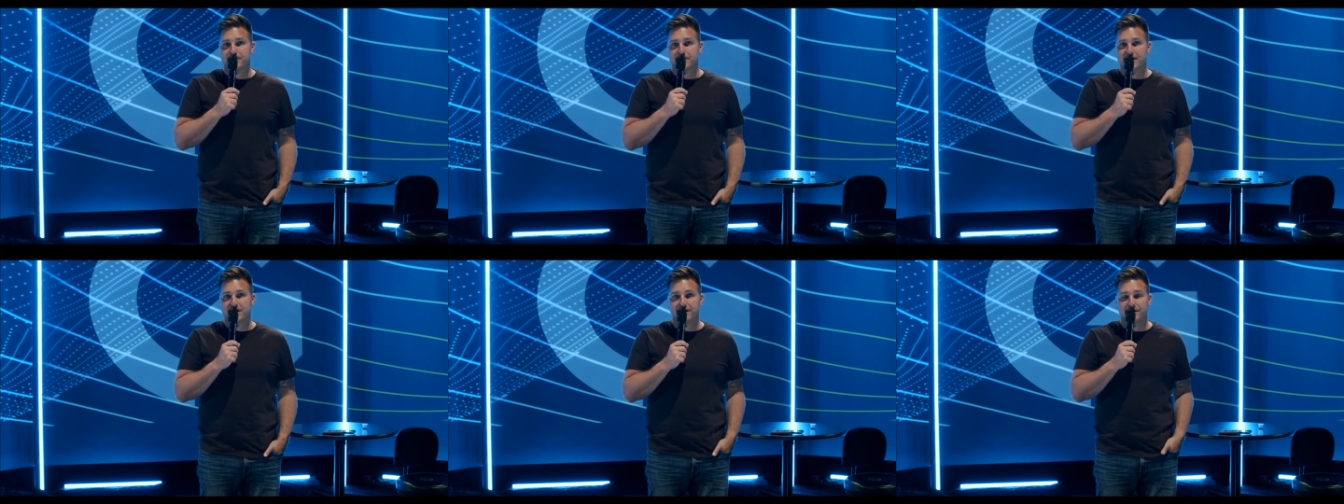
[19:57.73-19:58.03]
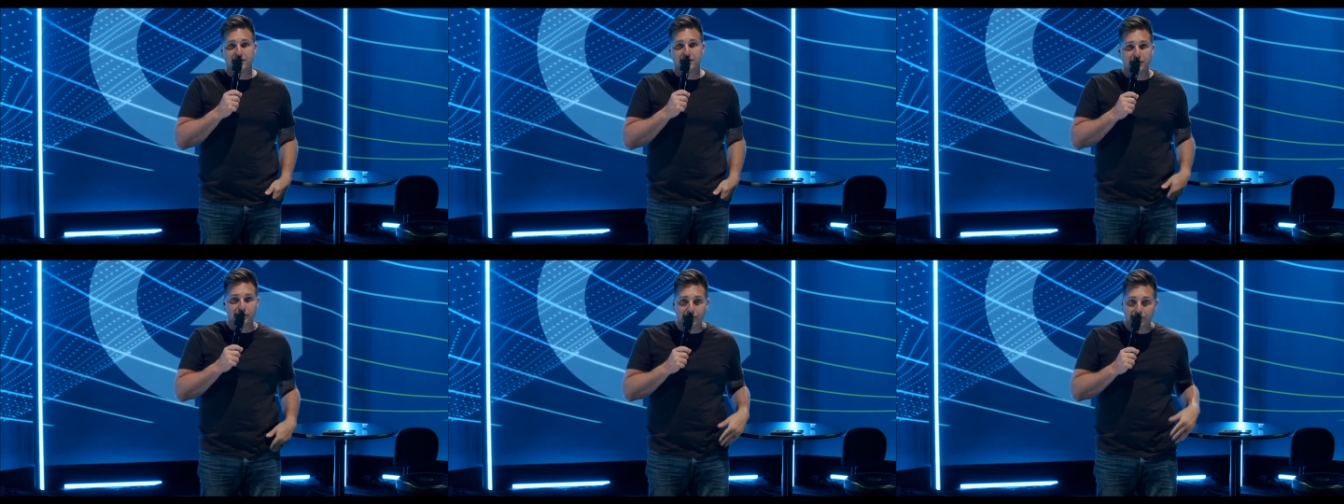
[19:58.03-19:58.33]
If
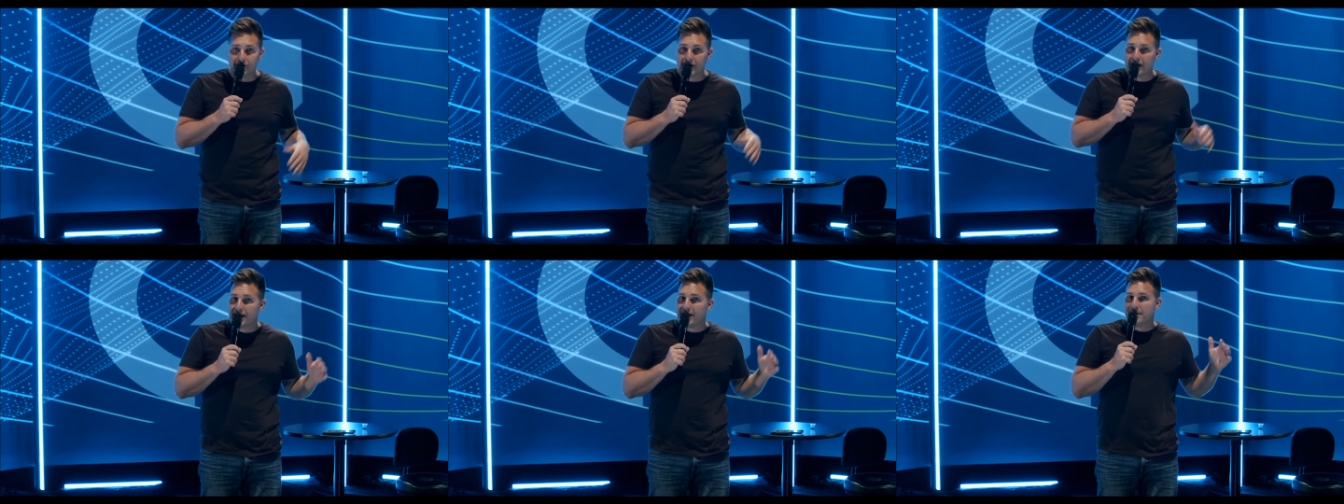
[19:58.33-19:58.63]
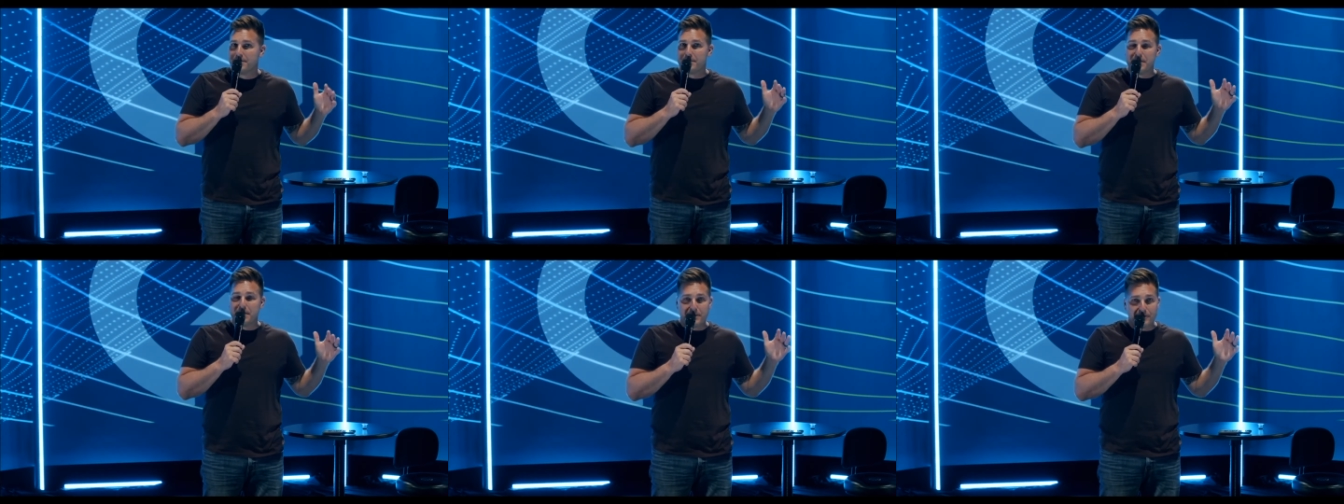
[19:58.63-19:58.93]
you've
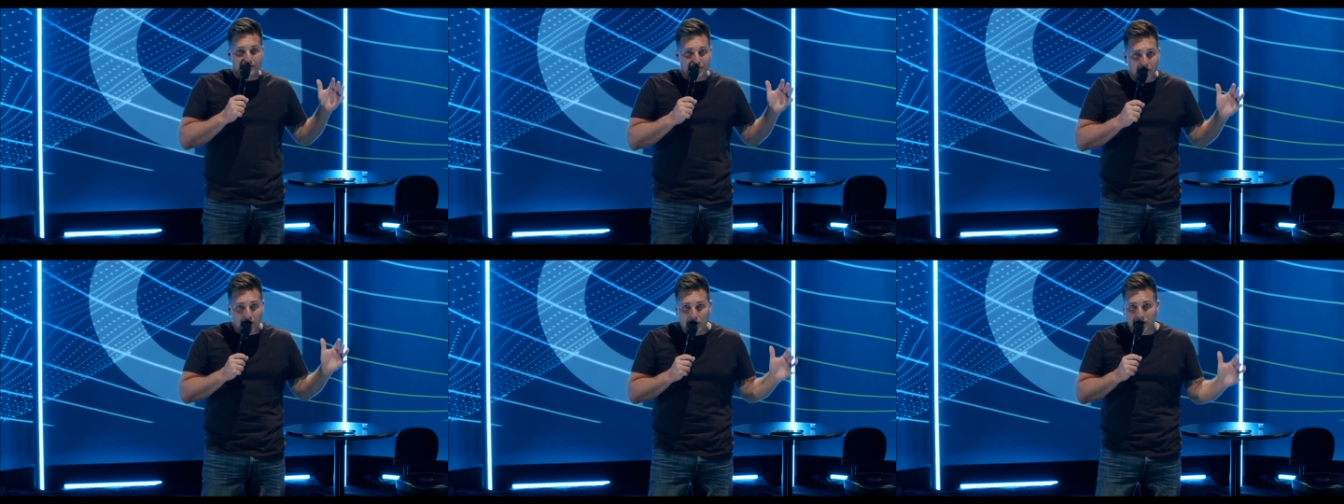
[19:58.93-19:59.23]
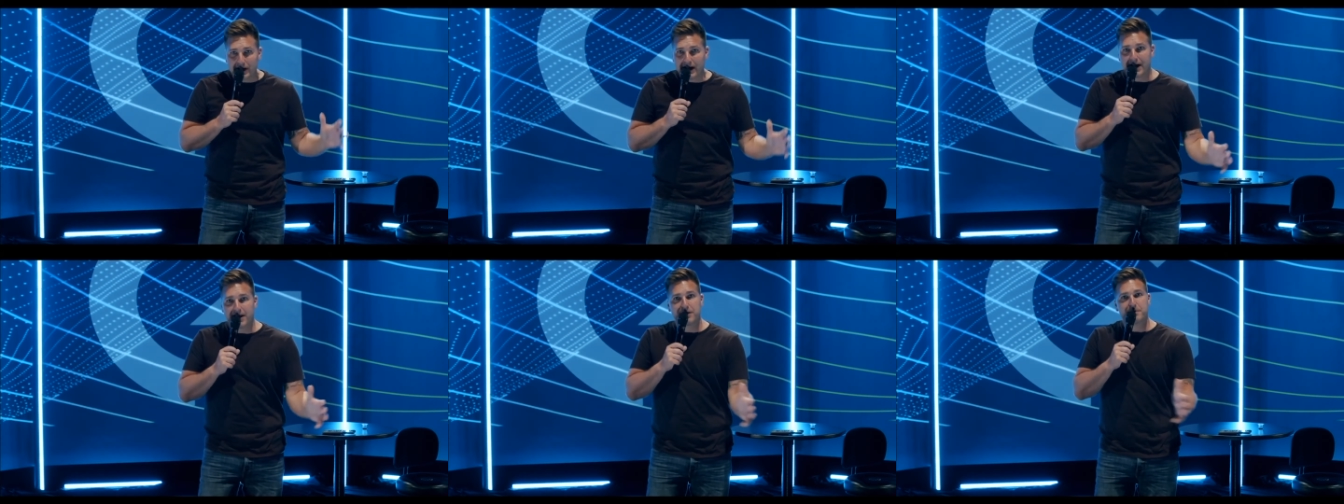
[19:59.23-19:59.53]
maybe fallen
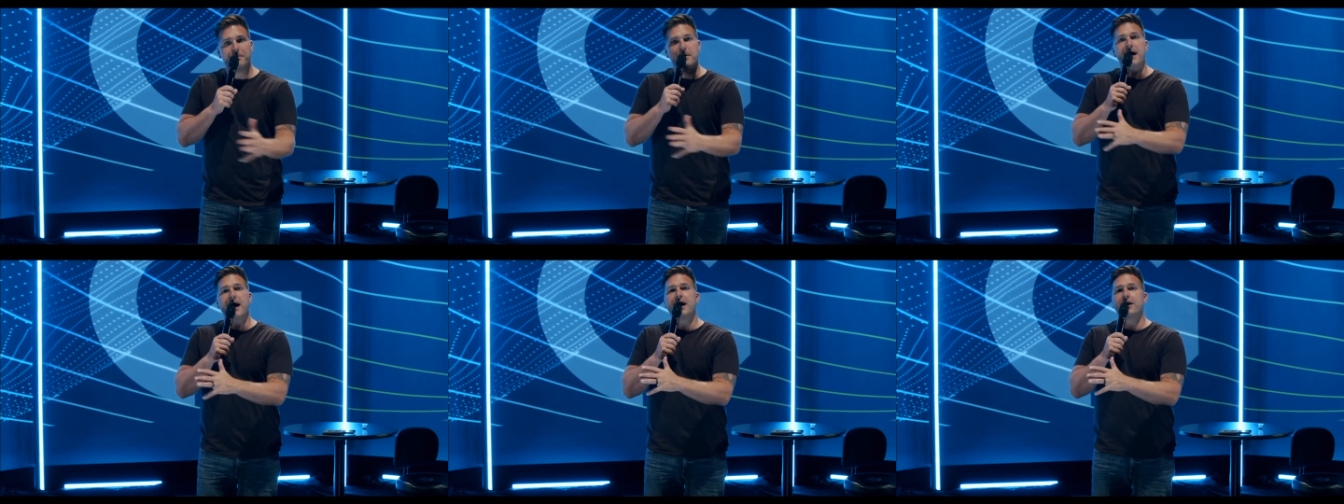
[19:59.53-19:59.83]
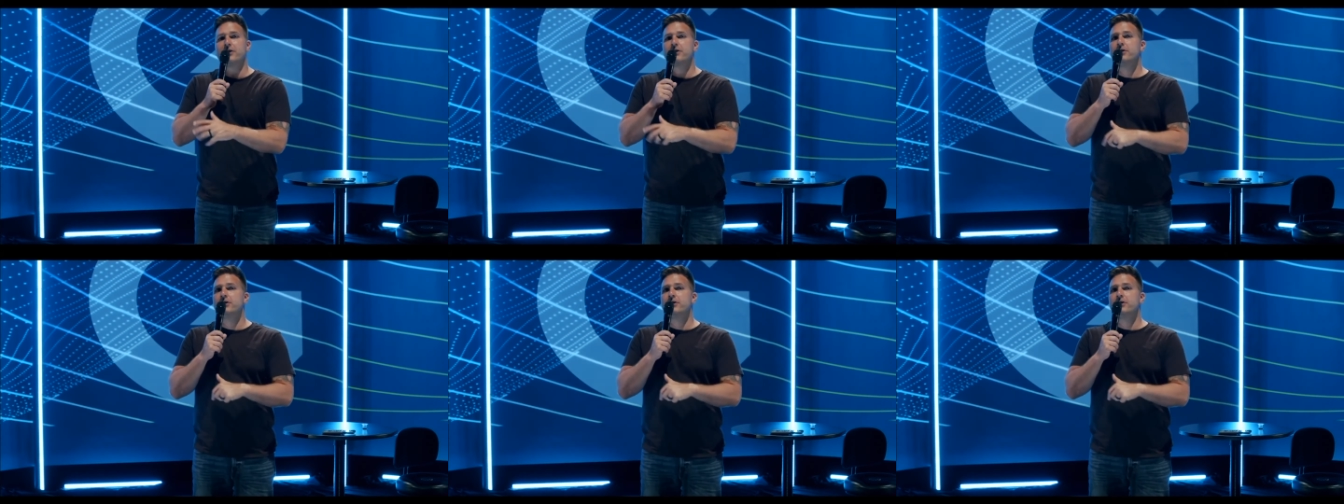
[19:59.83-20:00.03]
out of the pattern